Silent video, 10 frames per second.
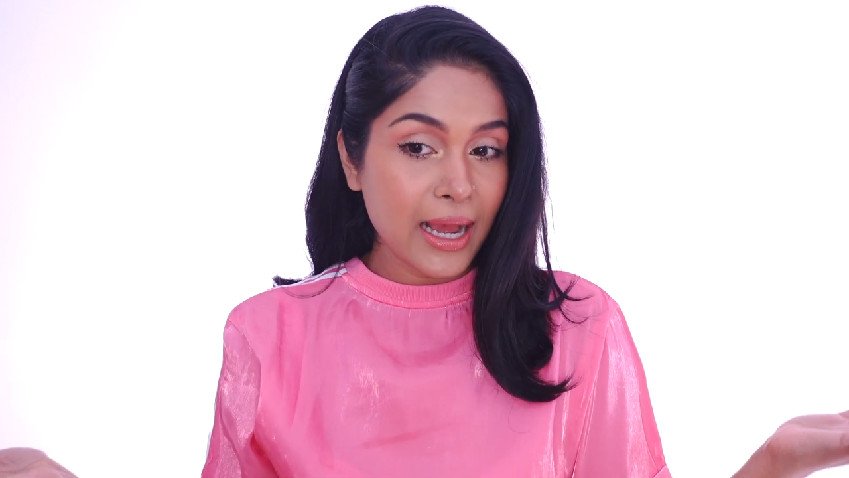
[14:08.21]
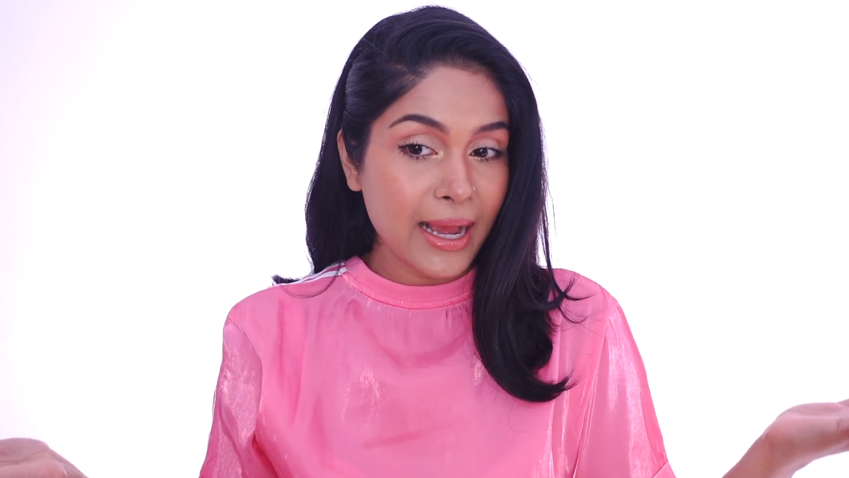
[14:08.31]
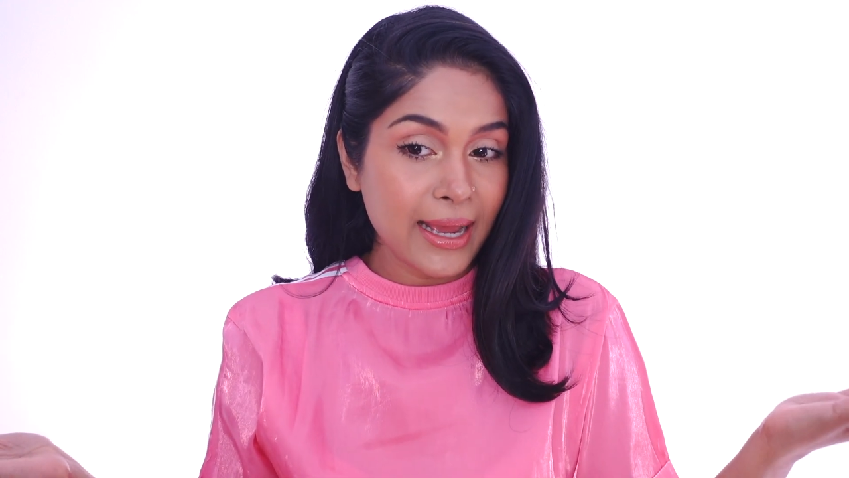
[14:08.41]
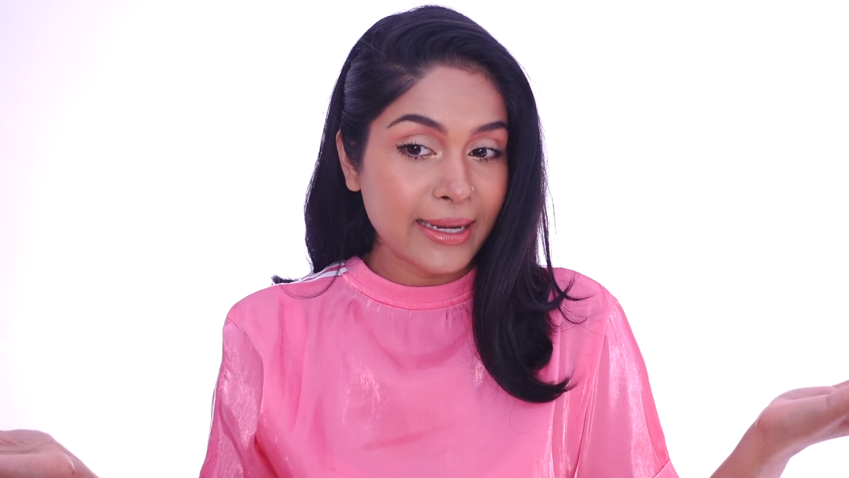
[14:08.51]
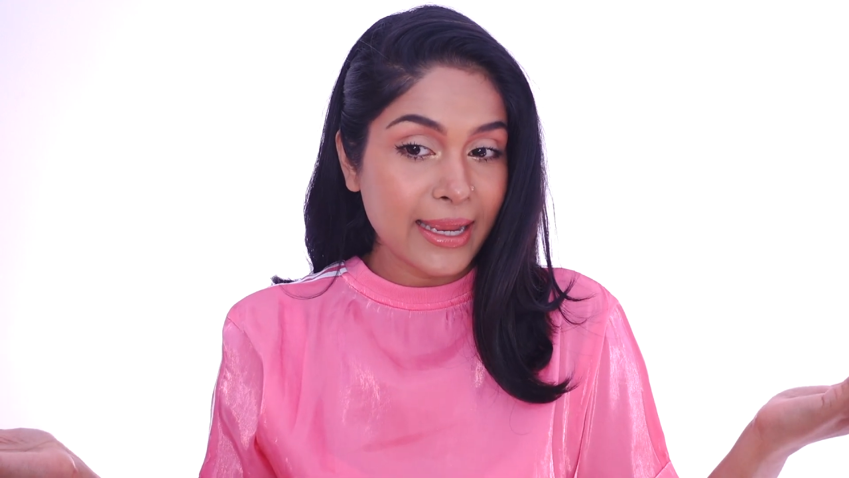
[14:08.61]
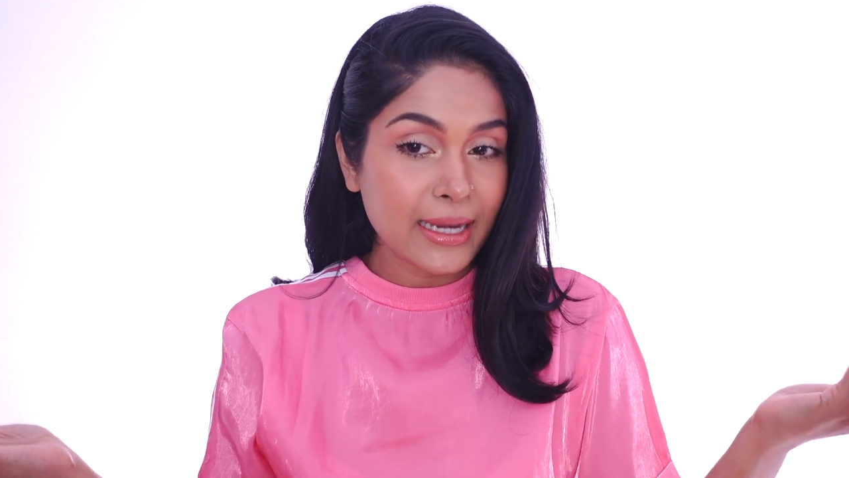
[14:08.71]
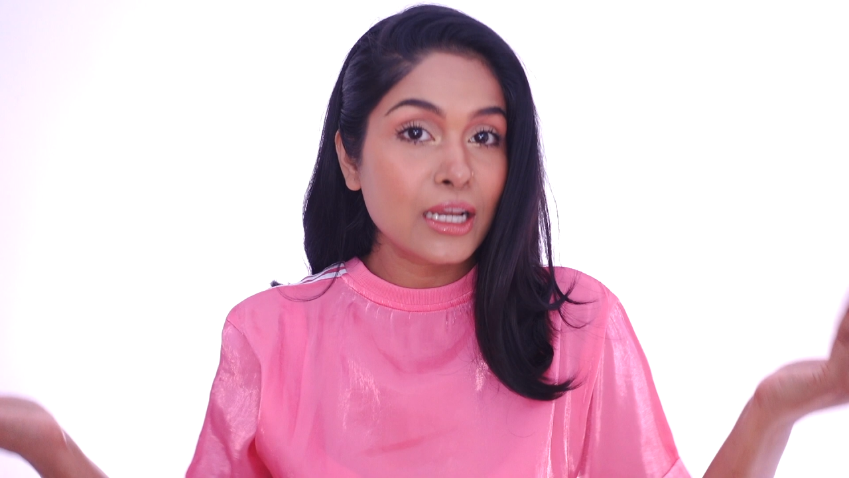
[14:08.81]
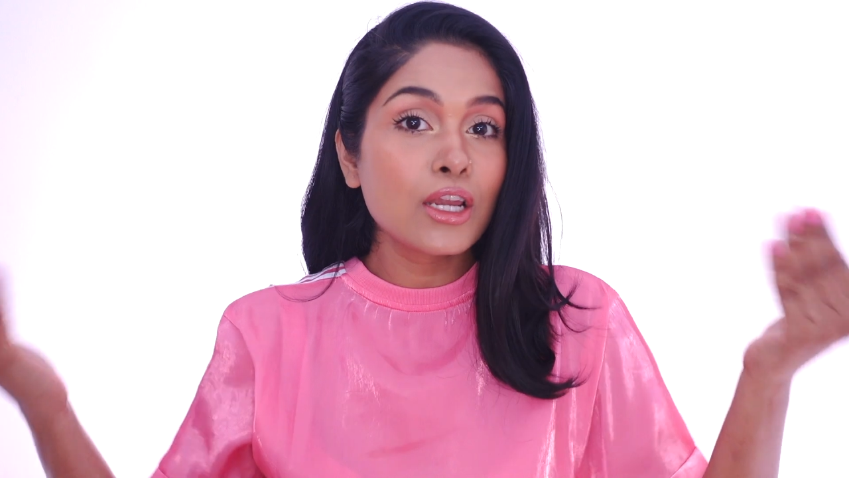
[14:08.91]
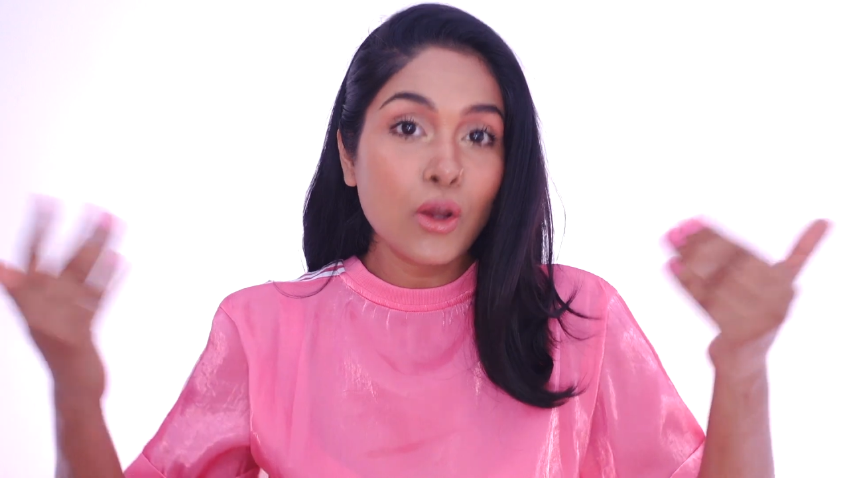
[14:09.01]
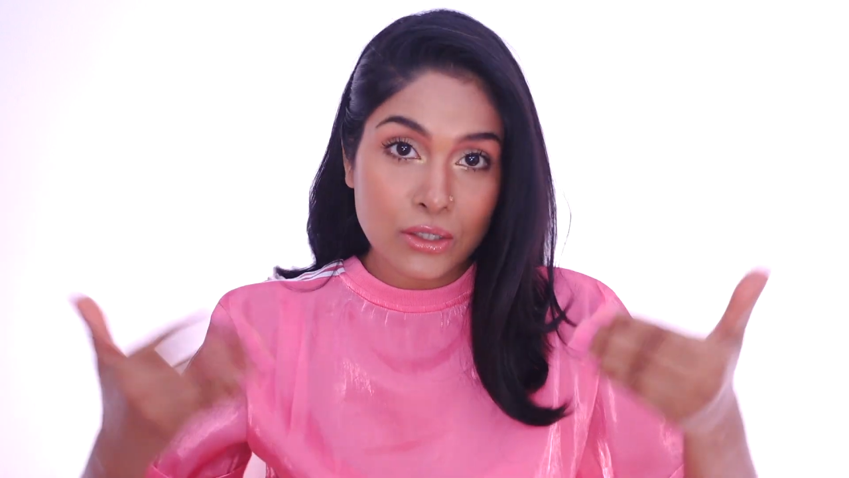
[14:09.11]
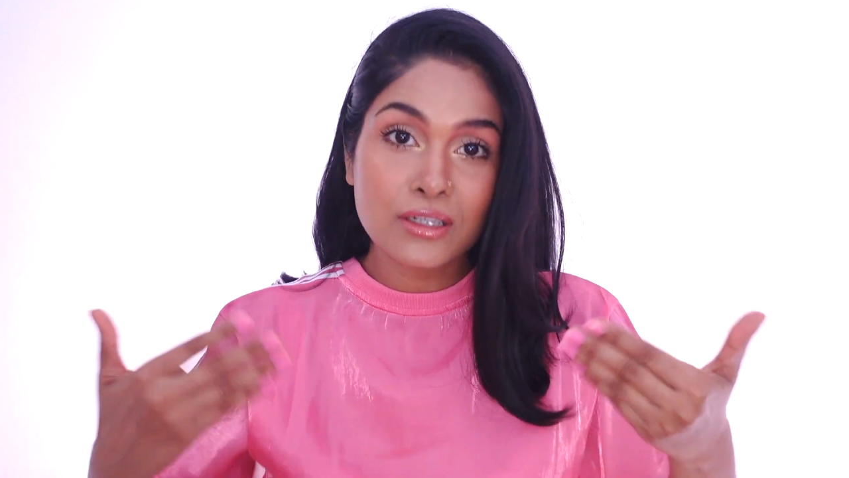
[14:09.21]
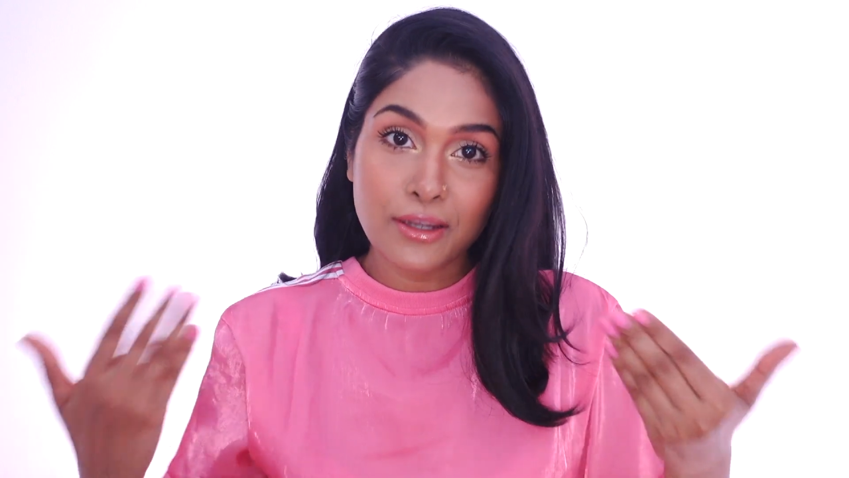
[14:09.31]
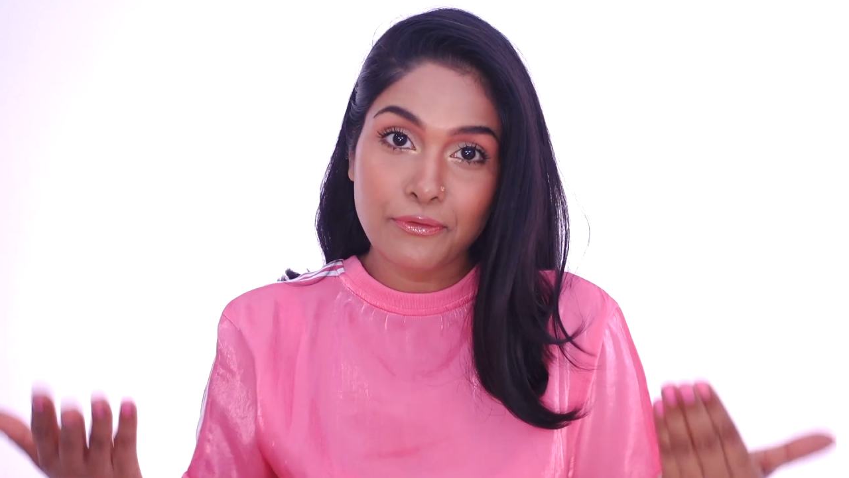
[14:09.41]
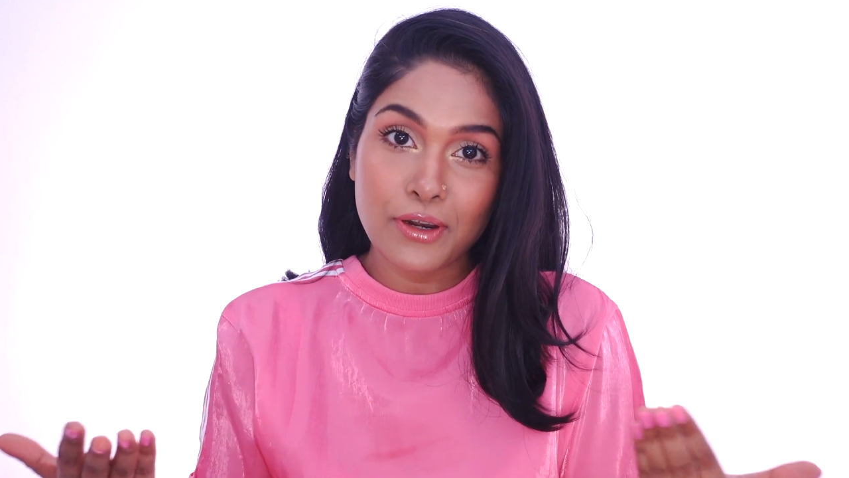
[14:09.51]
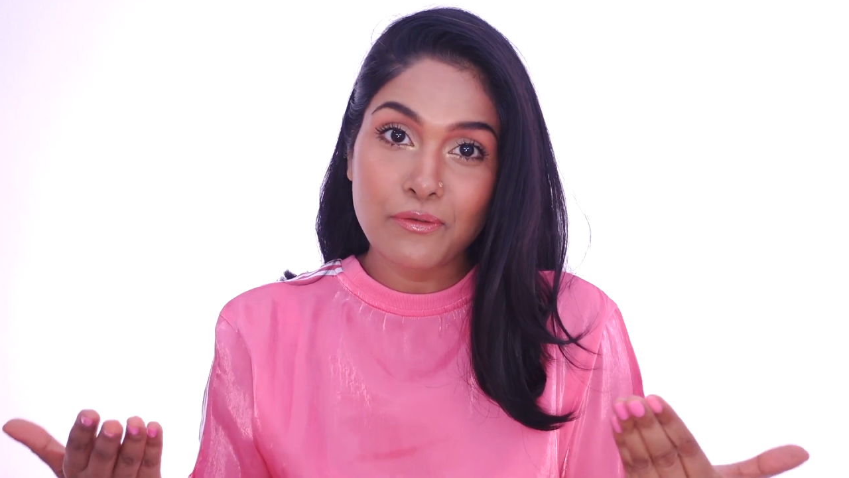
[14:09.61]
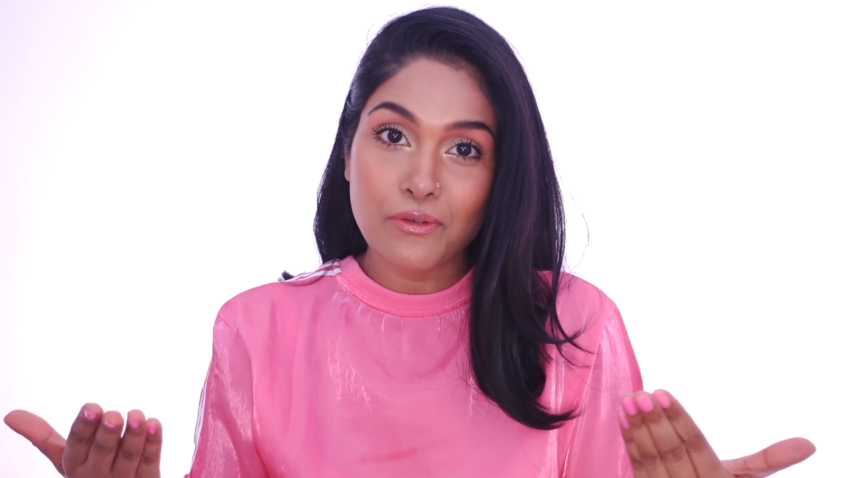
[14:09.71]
and it looks different